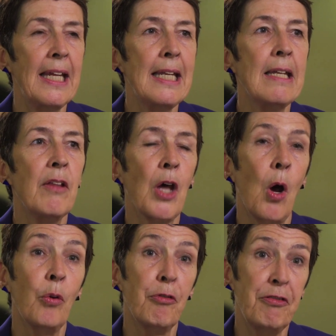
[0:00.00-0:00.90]
in the
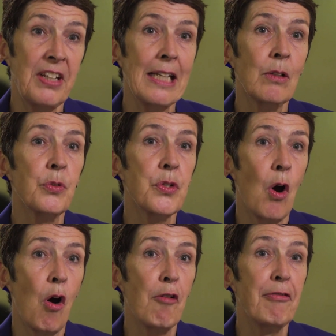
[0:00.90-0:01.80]
whole field
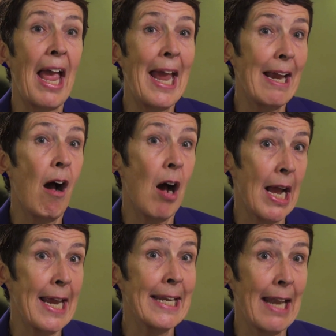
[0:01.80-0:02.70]
of
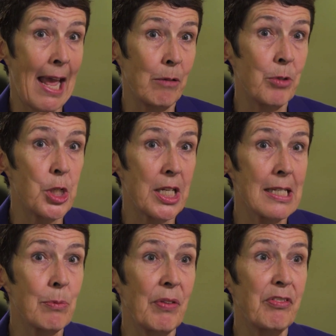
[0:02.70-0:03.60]
AI in
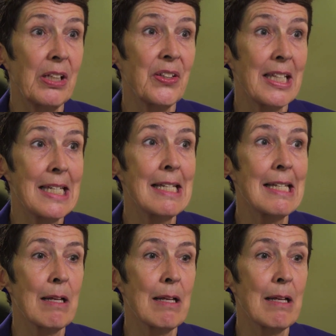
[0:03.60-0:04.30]
languages. We feel that this is